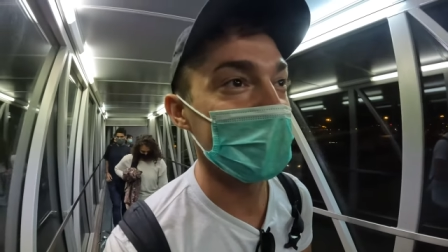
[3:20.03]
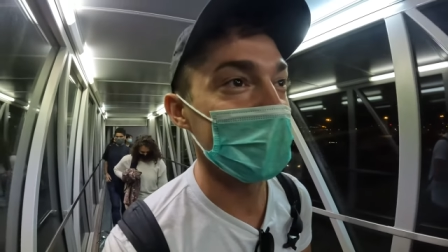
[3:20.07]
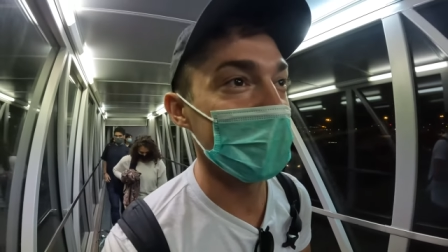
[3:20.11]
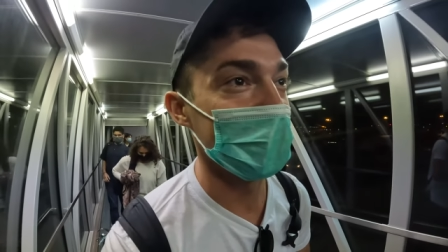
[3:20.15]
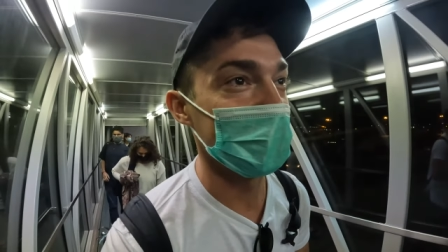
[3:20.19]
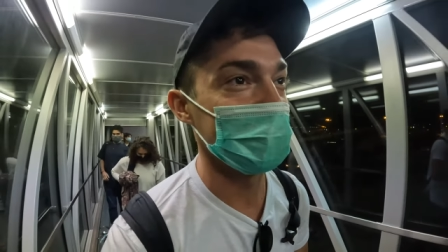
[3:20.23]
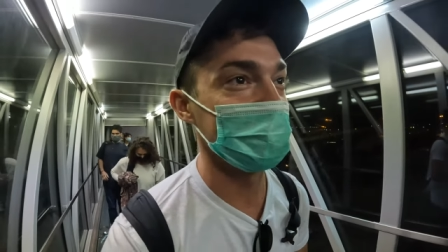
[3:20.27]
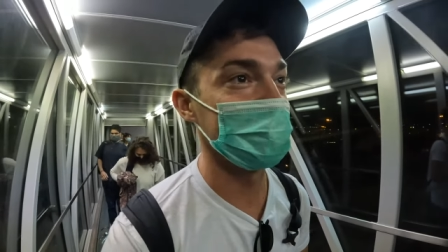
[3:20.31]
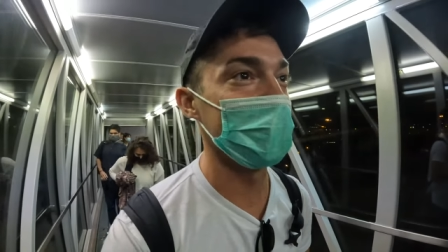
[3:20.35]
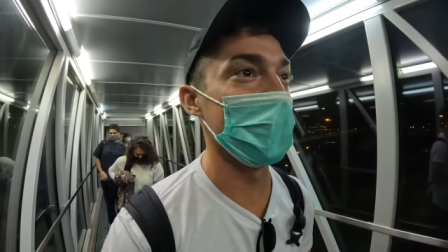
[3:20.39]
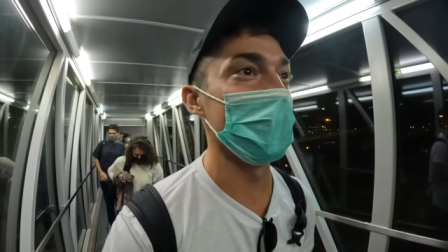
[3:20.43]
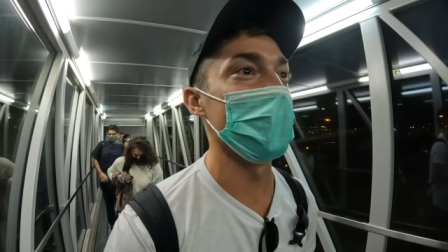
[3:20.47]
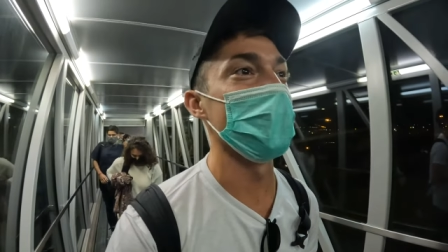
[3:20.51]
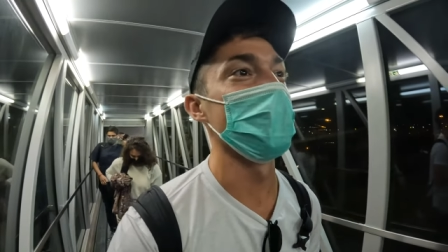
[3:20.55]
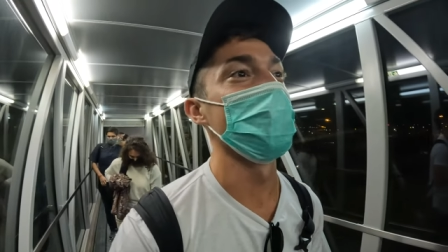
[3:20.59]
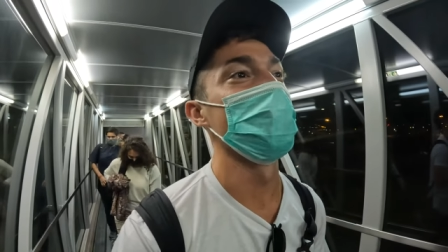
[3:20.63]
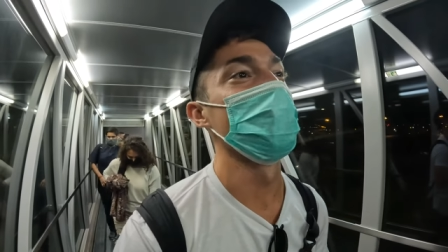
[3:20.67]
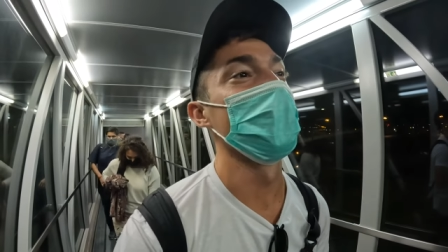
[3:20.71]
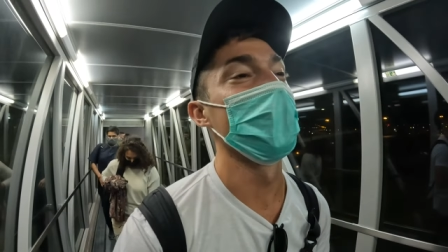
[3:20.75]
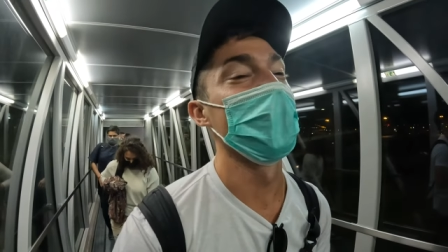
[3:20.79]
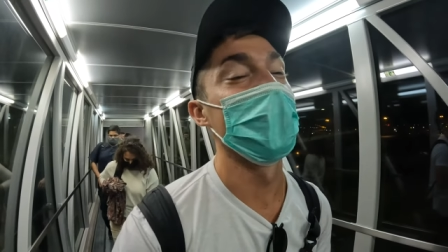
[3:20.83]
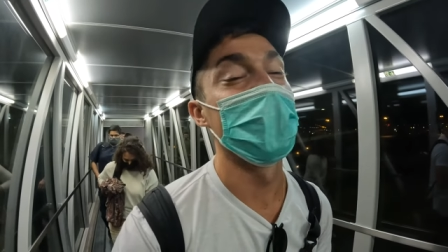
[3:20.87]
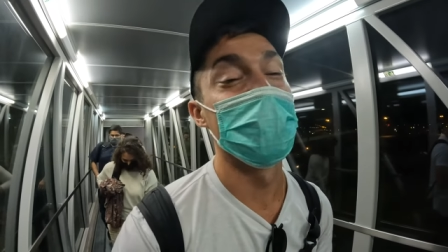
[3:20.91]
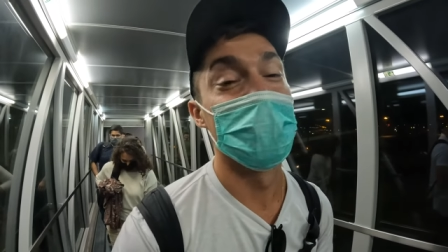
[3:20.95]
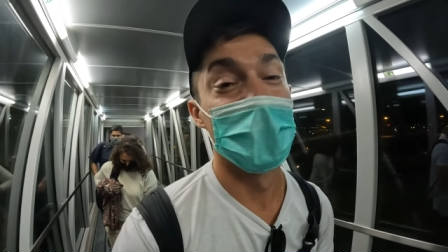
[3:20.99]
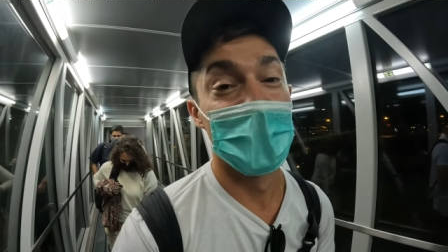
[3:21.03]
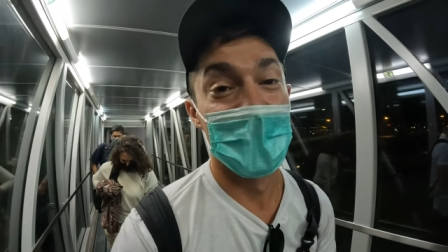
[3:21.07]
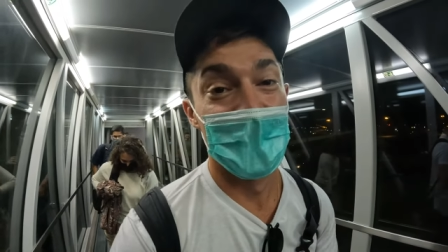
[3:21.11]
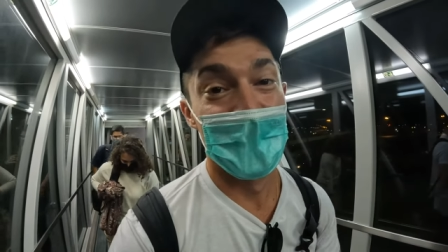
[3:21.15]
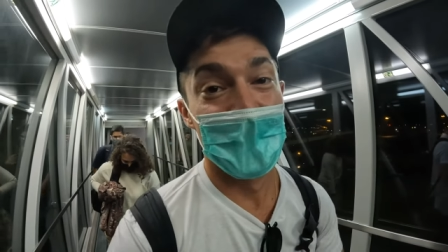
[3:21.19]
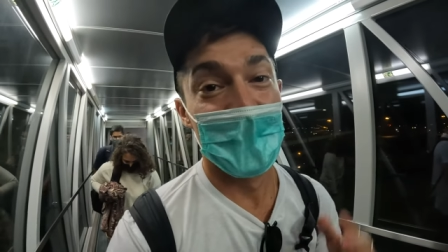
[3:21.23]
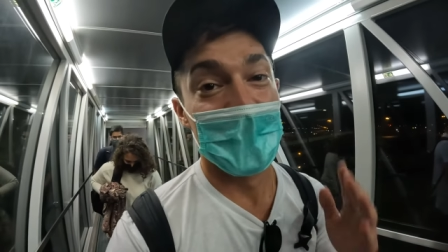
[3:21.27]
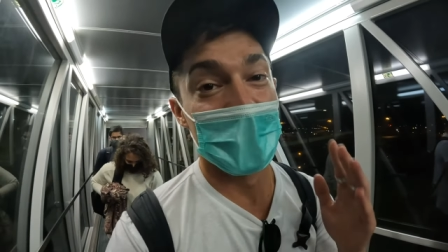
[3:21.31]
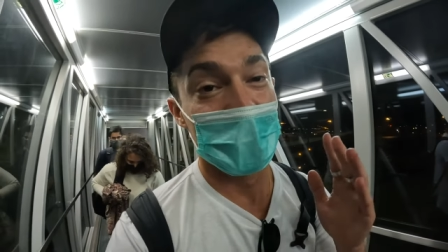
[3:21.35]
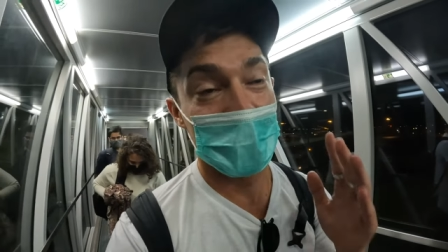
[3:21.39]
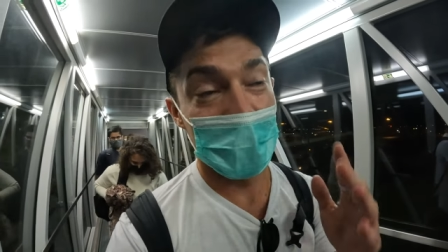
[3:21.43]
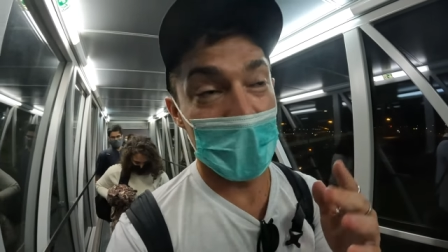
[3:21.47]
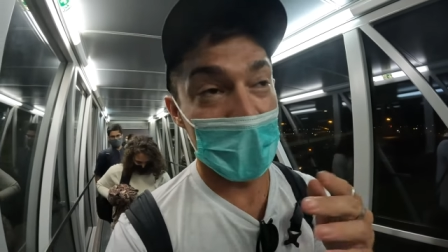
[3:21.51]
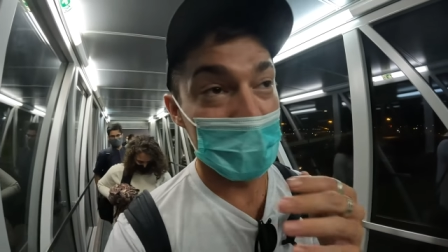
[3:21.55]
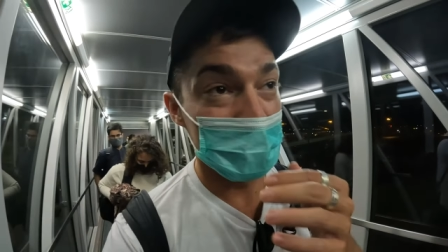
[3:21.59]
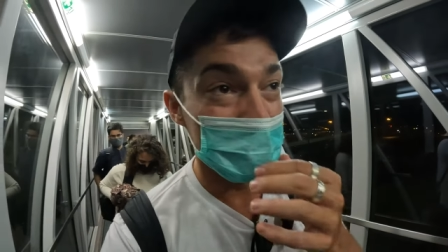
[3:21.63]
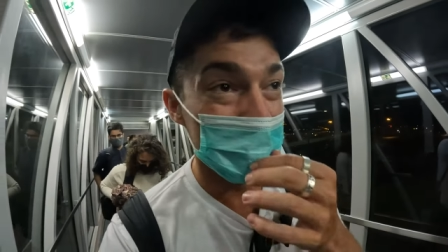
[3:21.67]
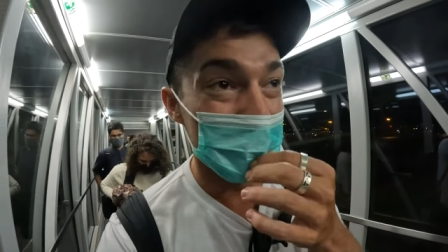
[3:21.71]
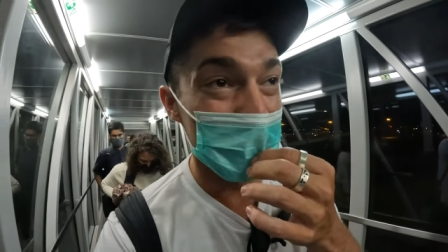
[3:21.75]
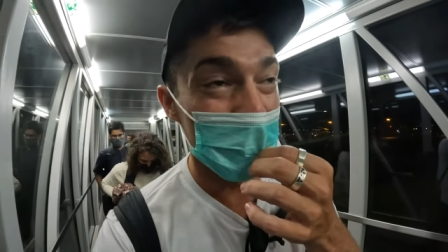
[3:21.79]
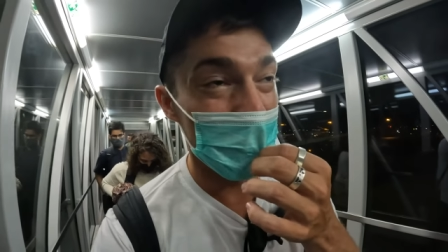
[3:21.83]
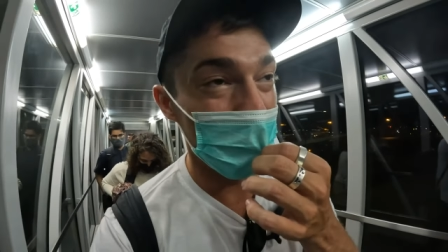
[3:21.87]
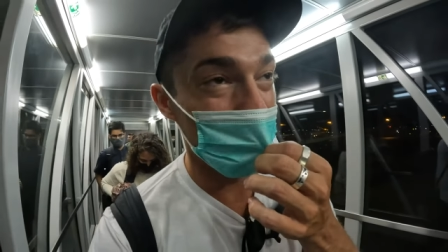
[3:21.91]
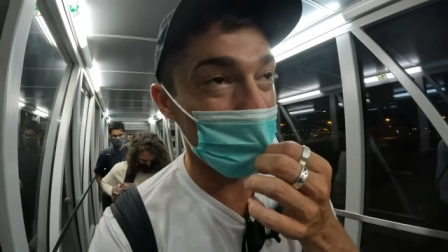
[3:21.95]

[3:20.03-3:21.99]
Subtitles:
get excited, but glad to be